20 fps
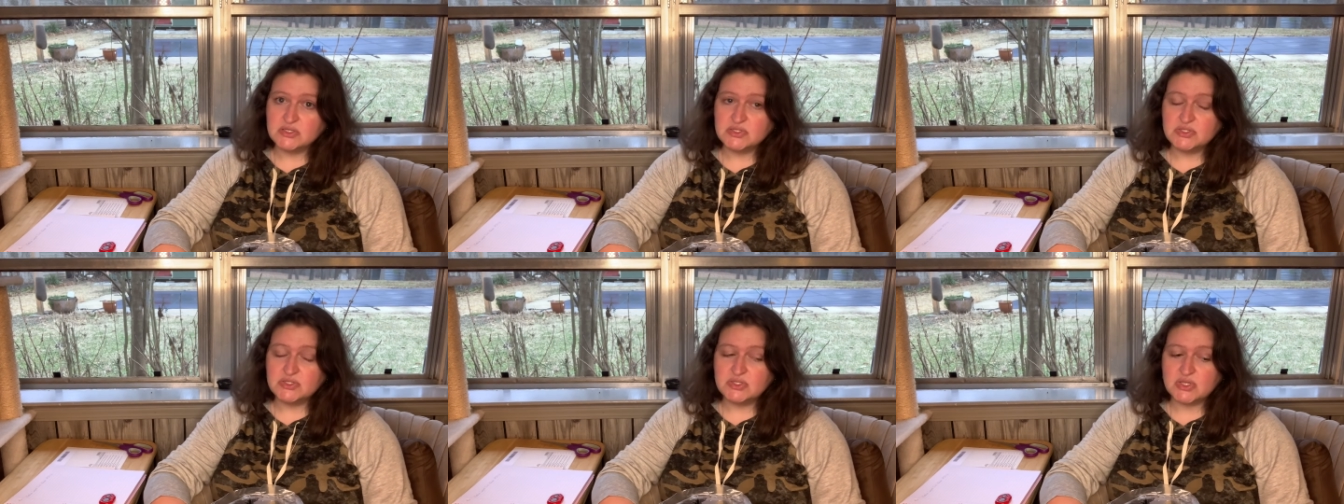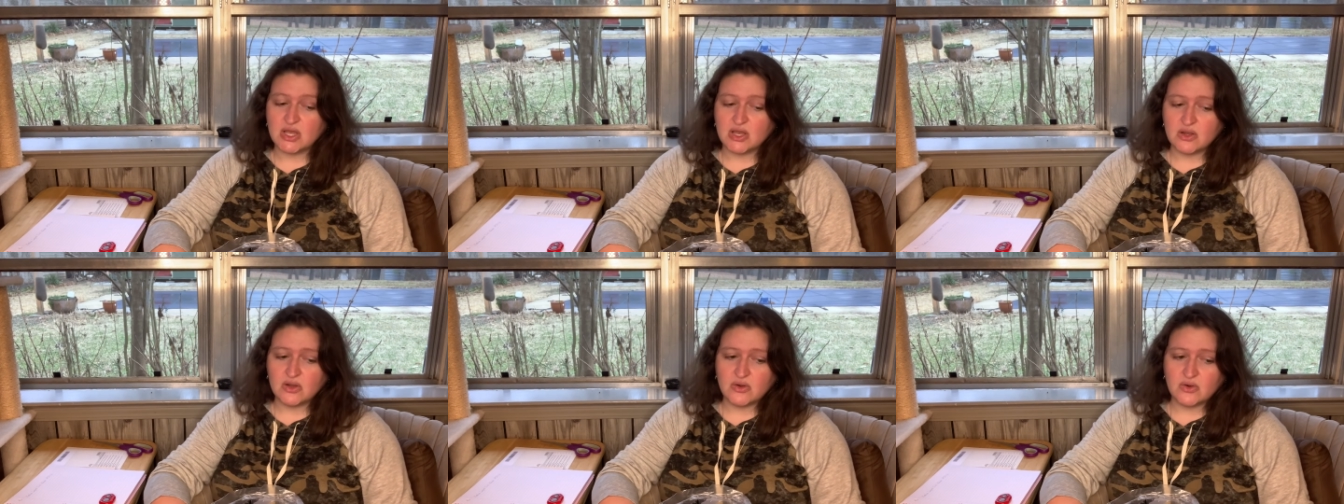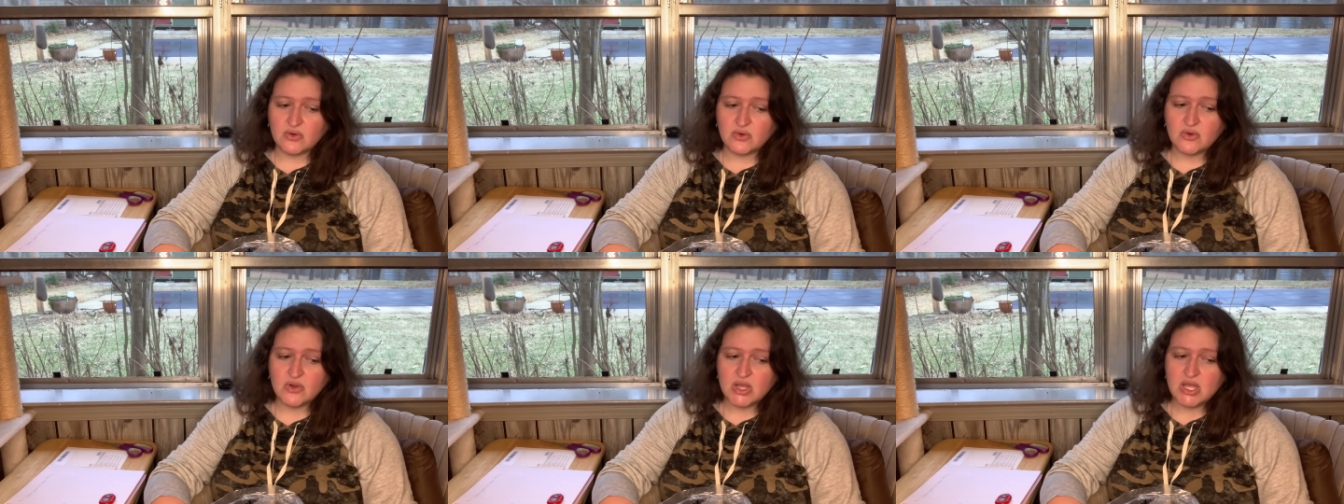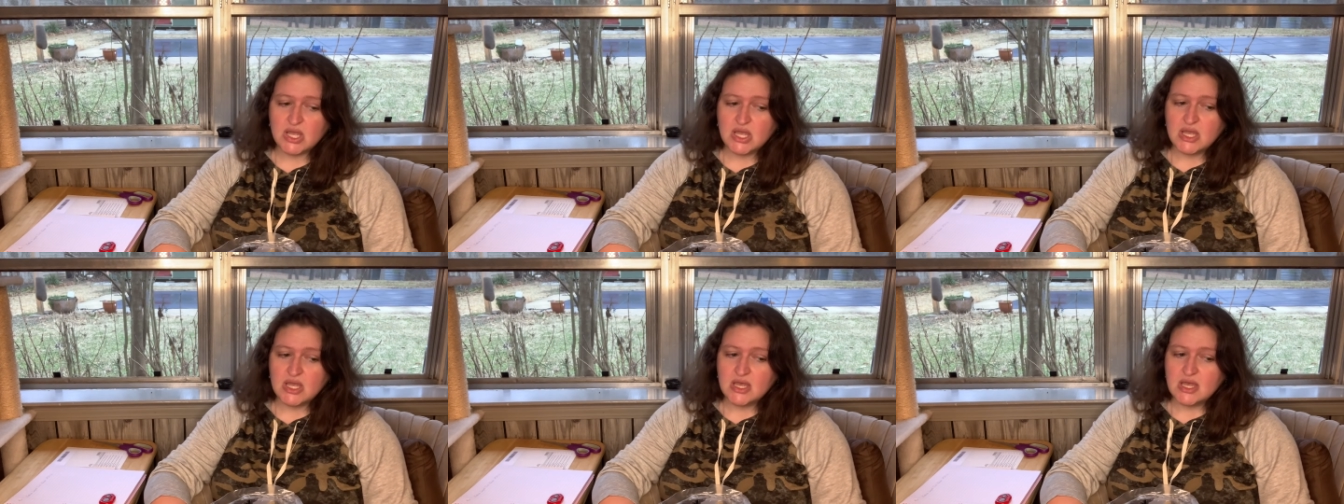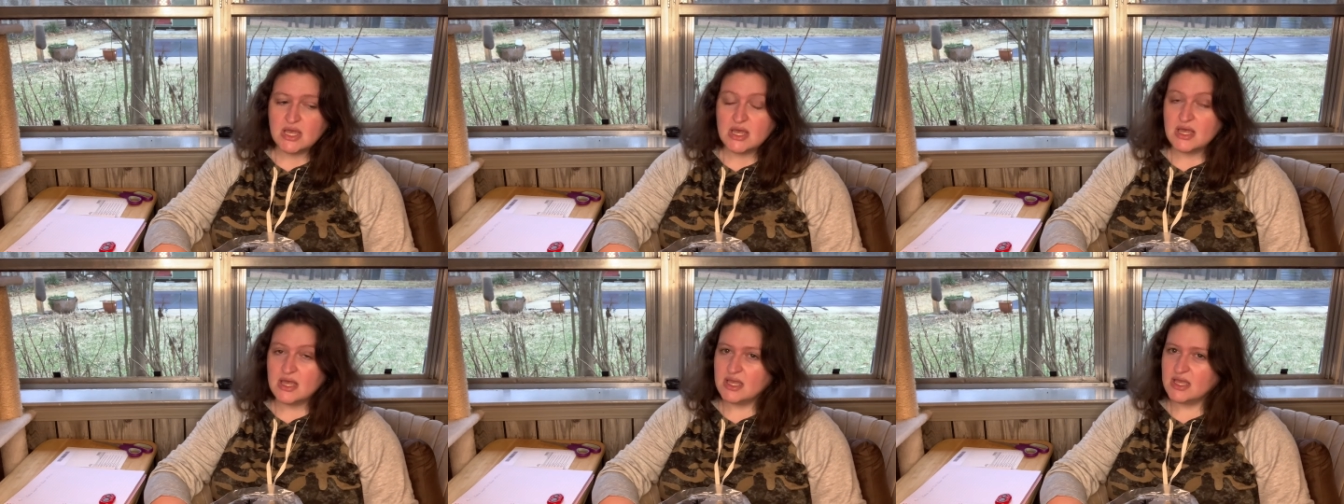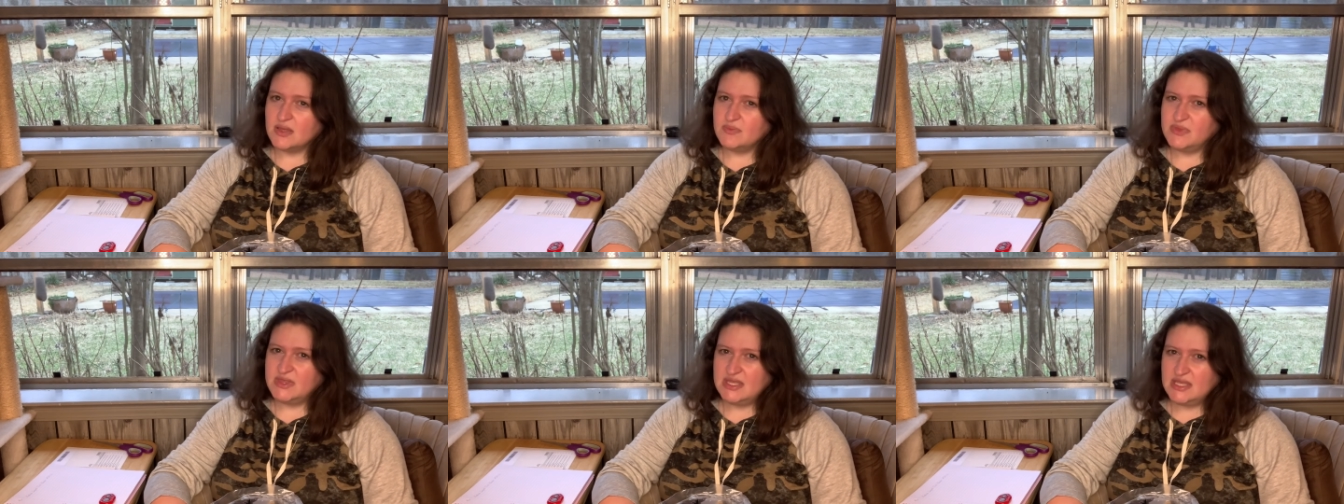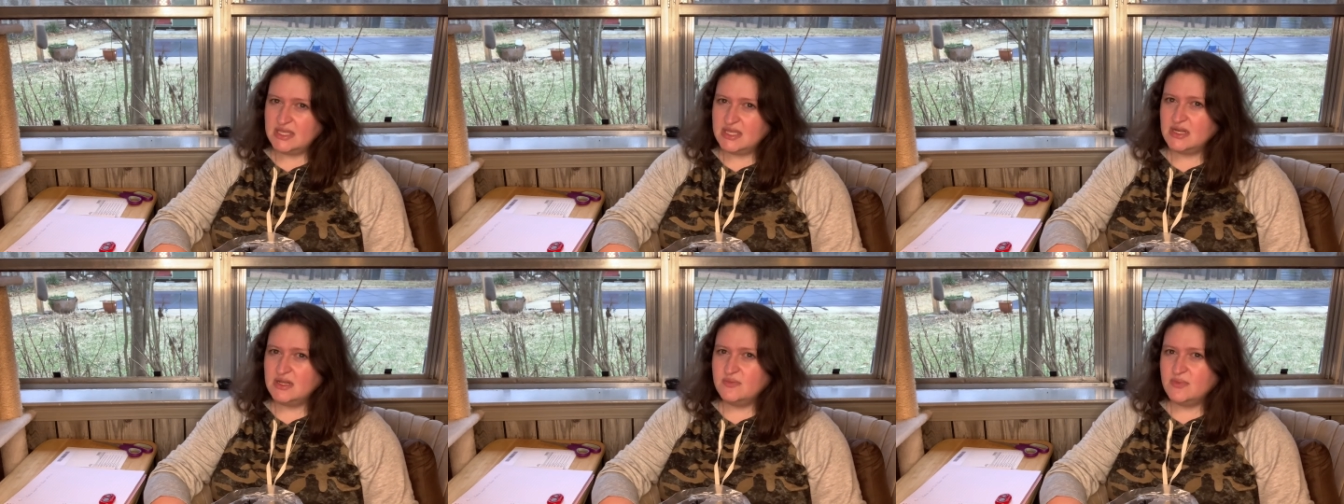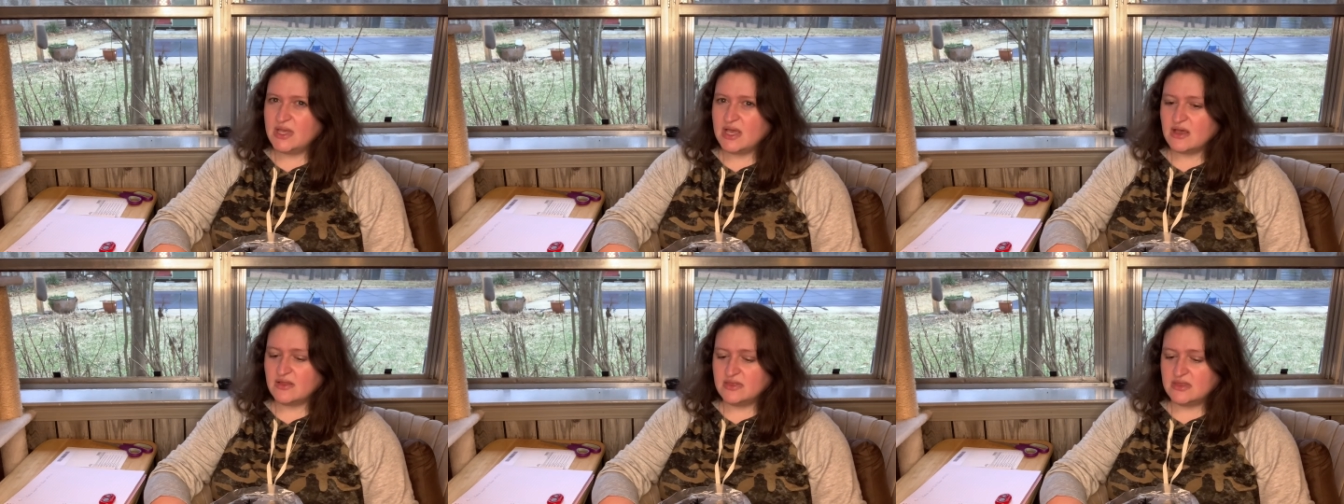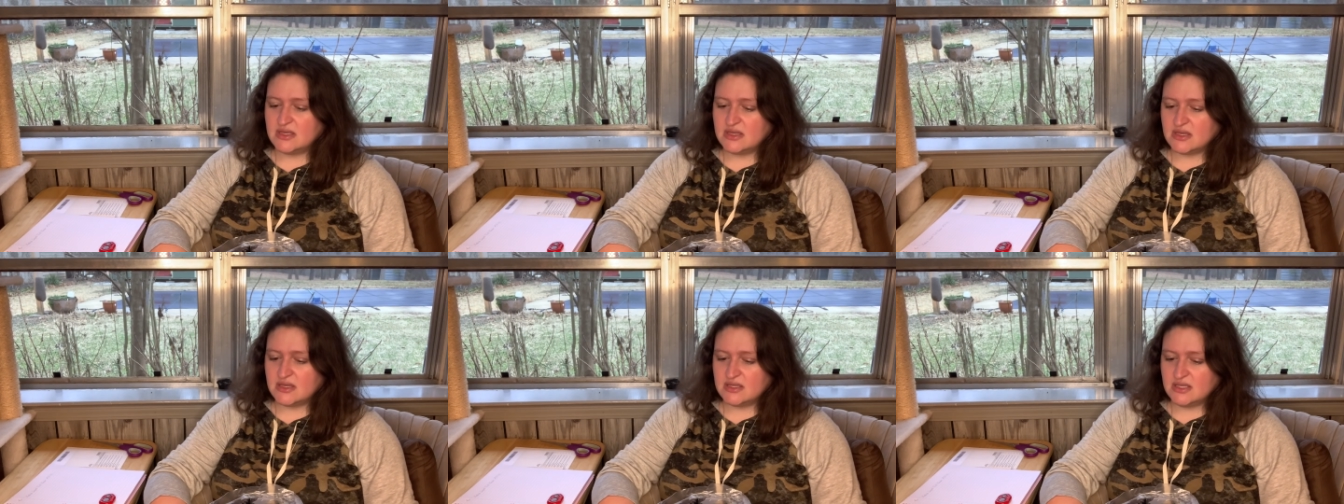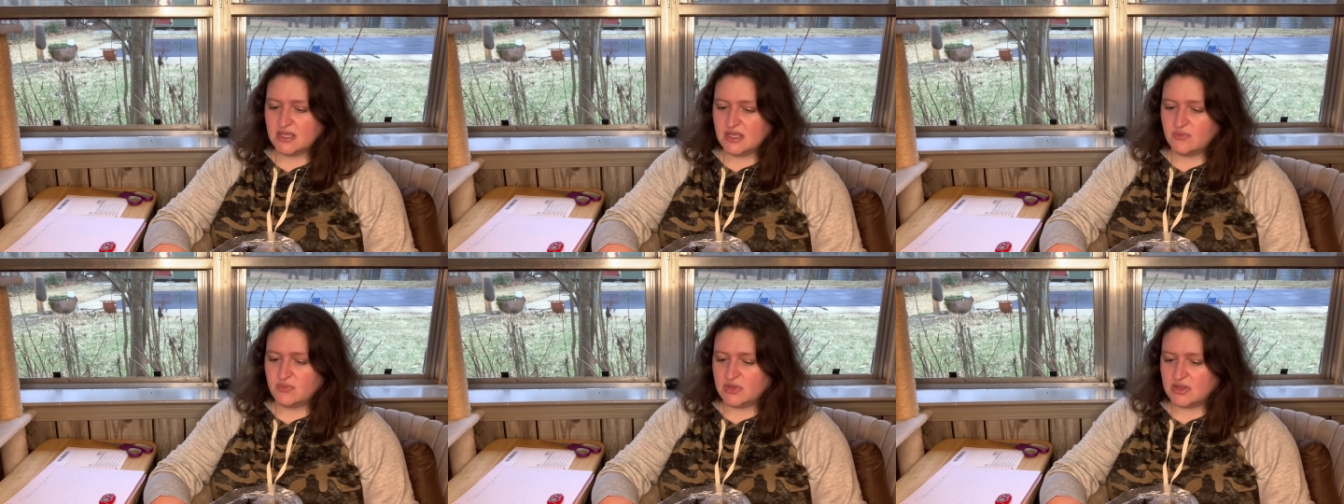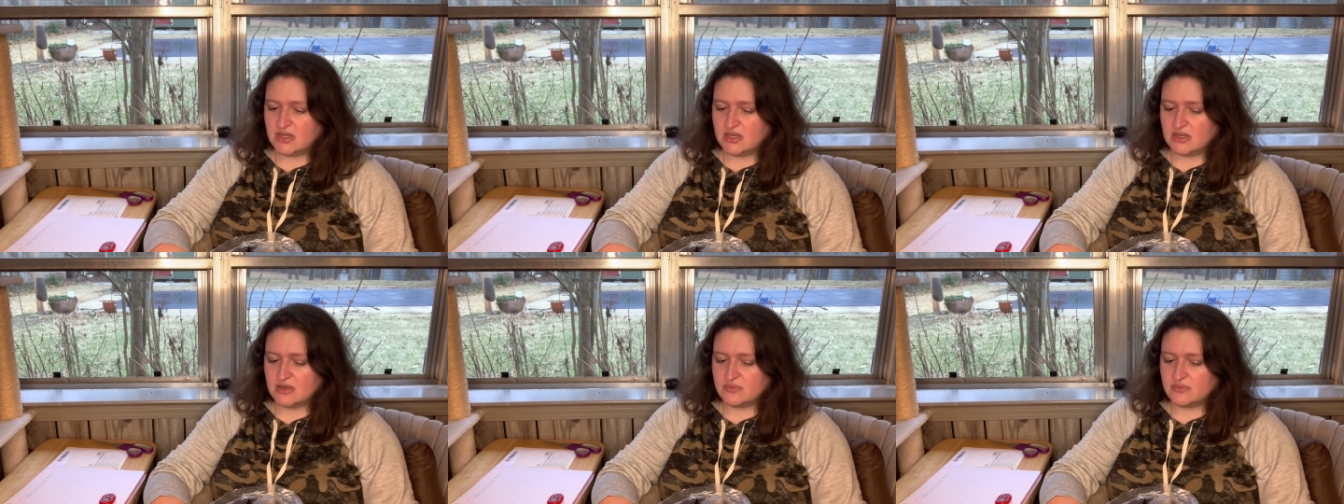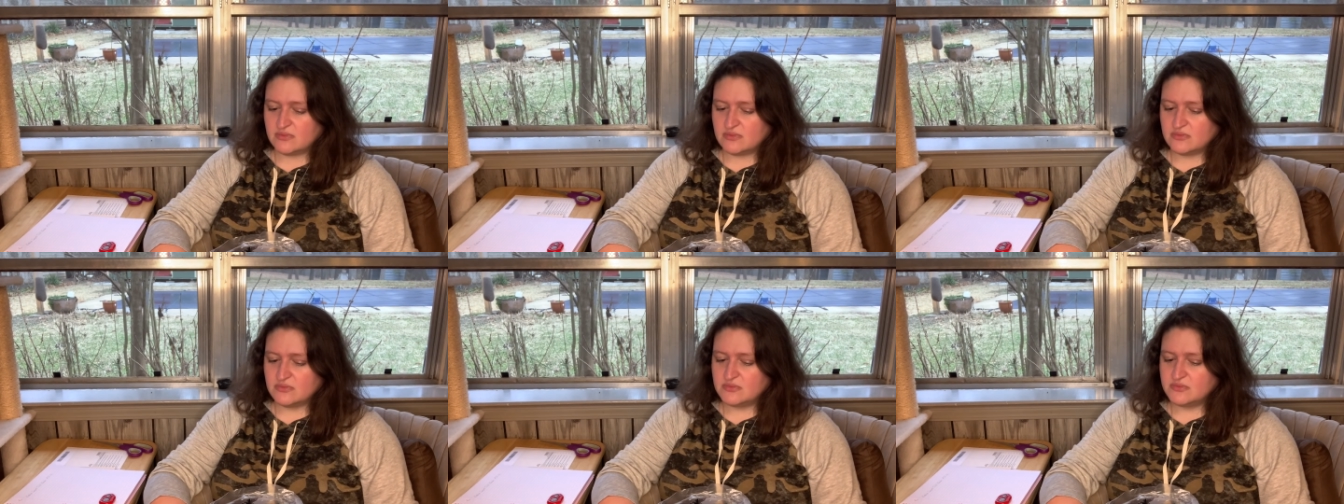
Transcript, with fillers: So I'm thinking about not keeping them.